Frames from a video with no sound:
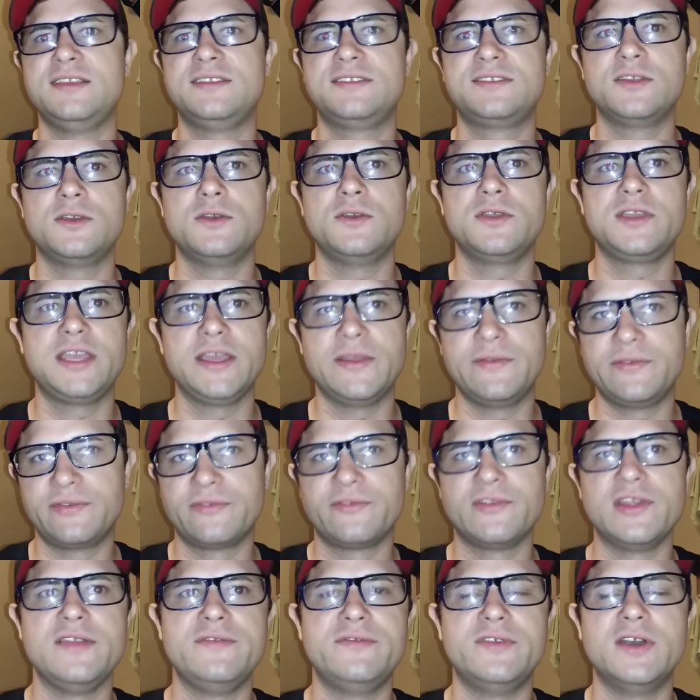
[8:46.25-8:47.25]
So it gives
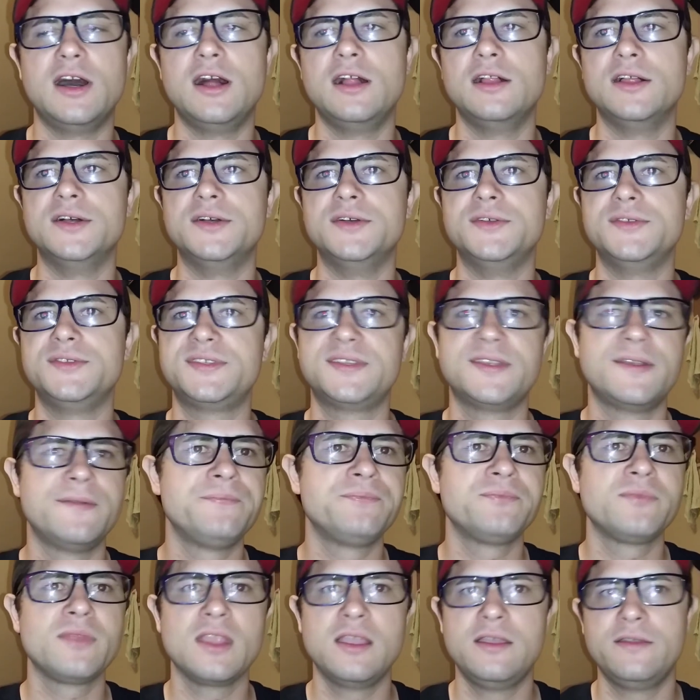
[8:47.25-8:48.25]
free follows,
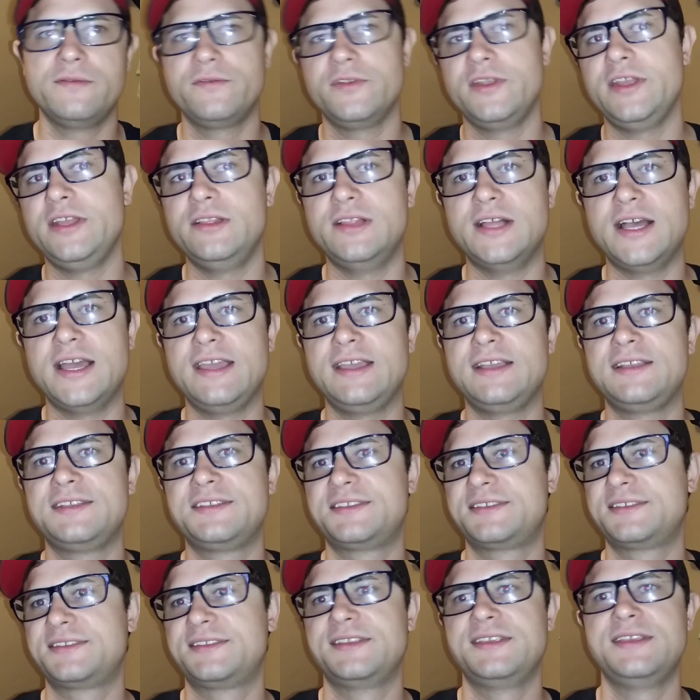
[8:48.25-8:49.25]
free
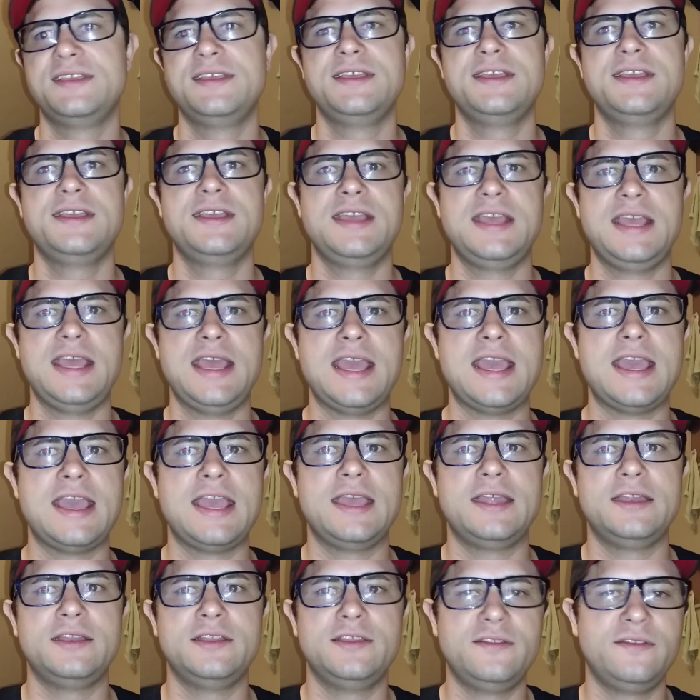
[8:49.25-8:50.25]
likes,
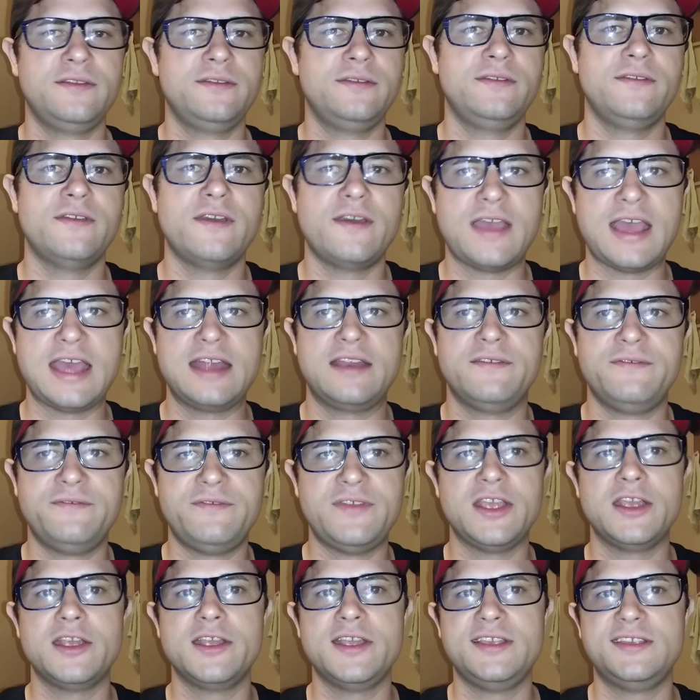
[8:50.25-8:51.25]
and at a
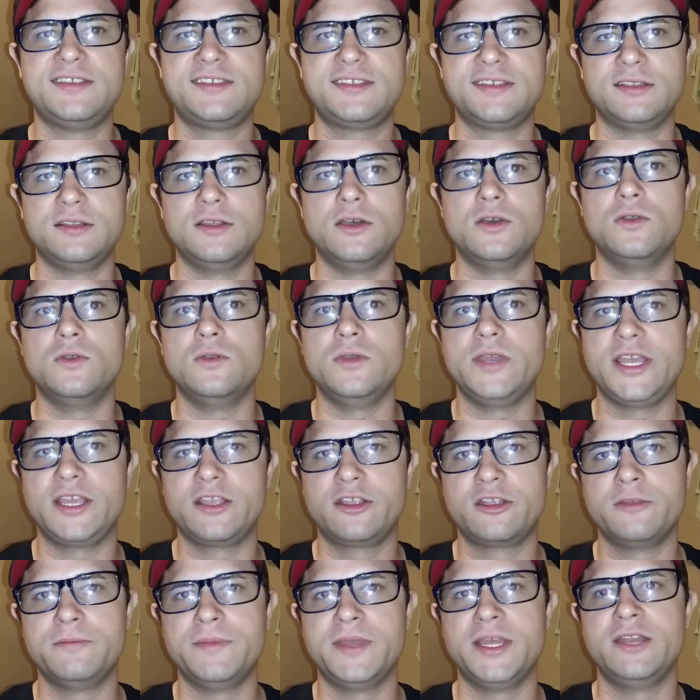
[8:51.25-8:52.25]
very slow
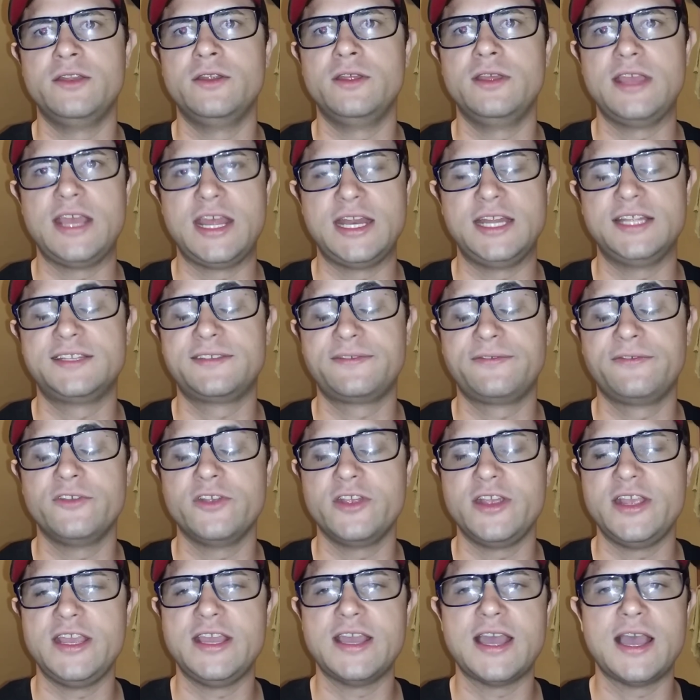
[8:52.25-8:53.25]
increment, and it's free.